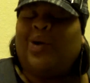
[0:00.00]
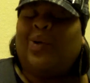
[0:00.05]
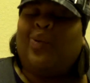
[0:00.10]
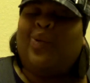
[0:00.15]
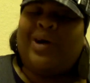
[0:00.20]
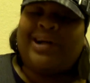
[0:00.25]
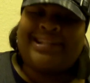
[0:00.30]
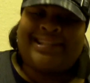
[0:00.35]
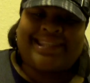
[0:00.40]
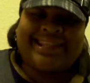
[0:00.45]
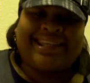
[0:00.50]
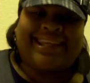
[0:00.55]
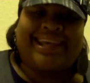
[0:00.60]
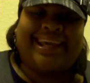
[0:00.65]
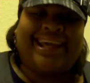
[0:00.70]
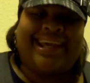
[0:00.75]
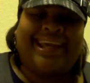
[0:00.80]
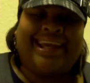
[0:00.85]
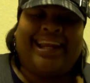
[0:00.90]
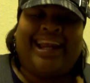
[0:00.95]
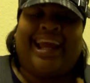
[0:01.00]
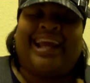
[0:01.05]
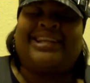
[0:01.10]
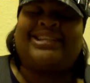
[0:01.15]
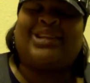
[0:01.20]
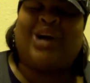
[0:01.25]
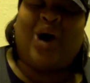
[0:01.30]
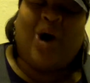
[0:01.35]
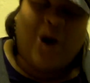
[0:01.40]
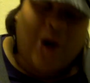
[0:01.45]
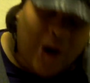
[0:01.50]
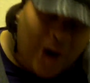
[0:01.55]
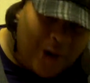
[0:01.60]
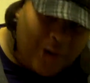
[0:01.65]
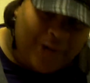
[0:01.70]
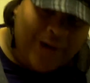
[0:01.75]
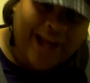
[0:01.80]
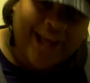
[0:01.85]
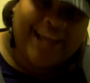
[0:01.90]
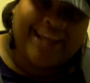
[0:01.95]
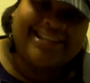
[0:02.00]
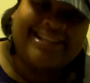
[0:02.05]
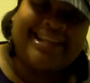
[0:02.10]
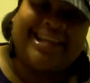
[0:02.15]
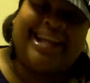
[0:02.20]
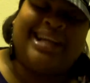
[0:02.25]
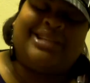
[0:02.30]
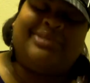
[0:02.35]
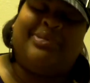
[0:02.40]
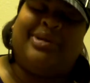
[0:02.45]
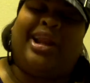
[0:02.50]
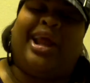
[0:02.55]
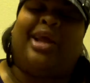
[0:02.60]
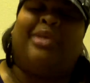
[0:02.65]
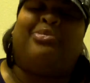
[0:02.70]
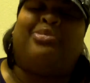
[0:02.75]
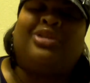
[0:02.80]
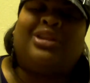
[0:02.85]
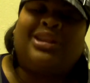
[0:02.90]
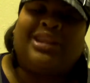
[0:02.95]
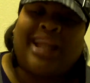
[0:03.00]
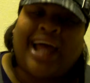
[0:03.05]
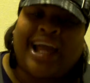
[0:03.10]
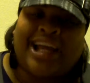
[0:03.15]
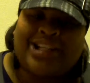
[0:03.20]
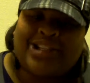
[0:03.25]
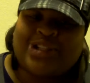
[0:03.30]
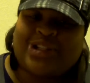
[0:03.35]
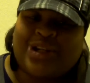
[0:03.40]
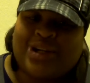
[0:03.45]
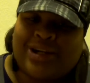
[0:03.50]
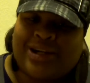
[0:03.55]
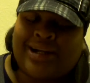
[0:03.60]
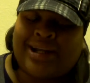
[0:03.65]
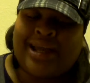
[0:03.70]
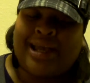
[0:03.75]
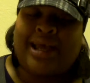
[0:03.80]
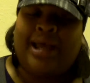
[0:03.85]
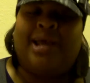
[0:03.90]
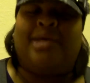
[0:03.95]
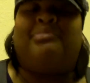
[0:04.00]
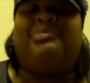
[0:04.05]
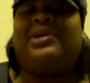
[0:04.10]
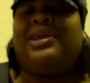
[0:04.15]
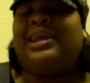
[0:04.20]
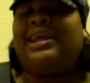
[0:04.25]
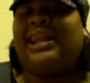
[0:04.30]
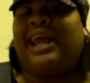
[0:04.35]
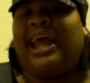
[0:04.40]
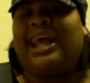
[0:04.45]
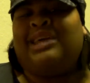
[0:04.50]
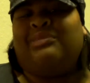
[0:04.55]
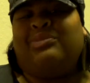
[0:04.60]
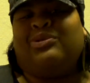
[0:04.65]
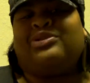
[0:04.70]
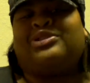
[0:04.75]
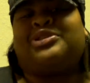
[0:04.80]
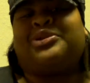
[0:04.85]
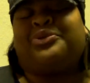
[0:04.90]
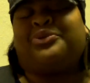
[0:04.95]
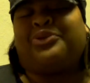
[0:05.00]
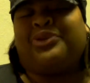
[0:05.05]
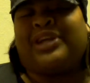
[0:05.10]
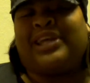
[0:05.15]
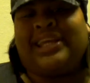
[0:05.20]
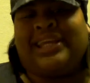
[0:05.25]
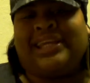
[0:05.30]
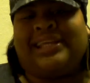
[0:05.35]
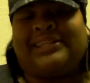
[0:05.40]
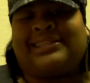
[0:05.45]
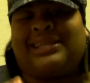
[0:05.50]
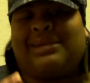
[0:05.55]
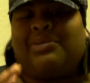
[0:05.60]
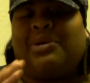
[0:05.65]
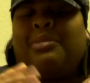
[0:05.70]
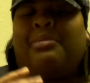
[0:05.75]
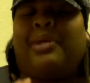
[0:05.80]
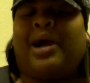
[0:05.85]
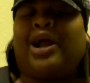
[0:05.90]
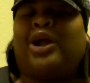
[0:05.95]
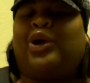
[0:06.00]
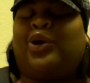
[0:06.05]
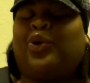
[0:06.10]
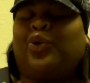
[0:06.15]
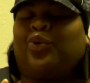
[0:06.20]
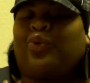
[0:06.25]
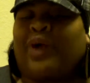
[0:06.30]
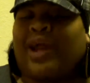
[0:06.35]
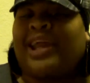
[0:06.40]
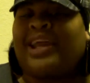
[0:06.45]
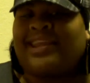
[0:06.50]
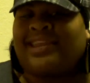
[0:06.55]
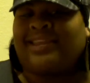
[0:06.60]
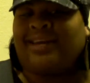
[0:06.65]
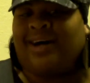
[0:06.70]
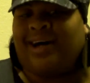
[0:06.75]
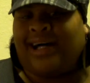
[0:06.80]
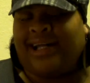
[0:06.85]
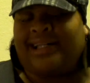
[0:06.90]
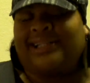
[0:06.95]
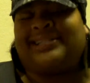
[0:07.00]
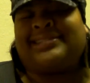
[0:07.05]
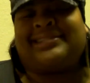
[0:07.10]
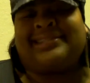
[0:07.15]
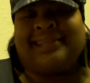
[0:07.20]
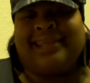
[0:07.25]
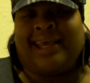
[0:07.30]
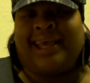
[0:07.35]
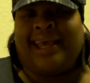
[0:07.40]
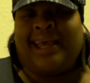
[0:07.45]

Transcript: Once again, as always, it has been a pleasure being able to read some of my great thoughts.